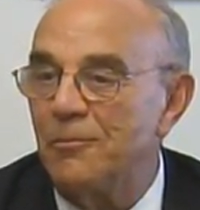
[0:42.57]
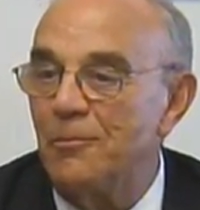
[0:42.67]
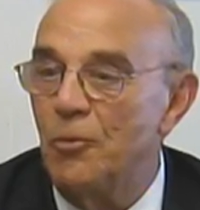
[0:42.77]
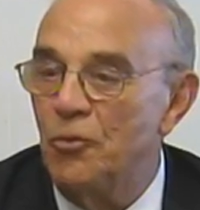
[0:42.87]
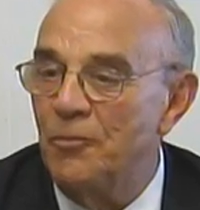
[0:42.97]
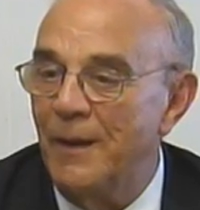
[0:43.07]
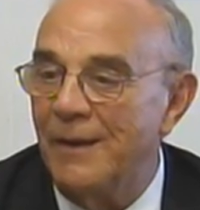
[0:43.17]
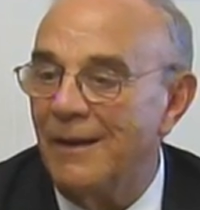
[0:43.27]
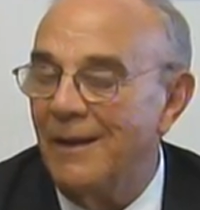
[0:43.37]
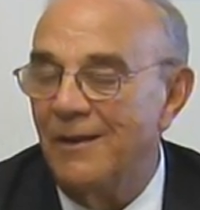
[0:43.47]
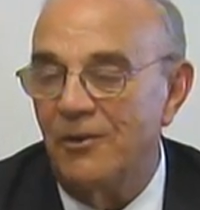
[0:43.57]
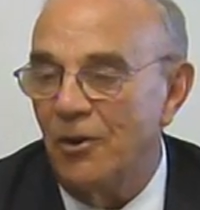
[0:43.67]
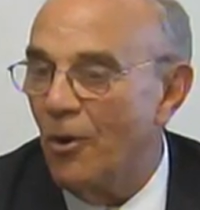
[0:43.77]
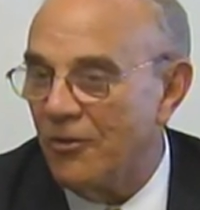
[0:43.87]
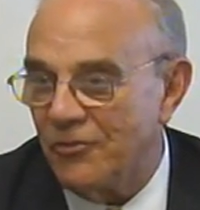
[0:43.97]
movement in
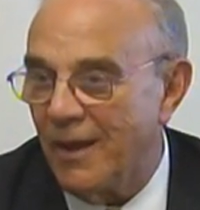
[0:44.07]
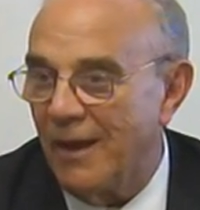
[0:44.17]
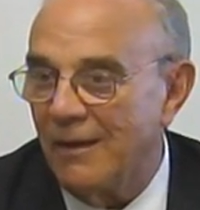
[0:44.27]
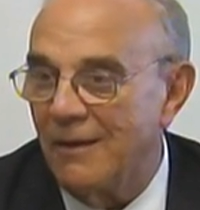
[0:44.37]
New York State.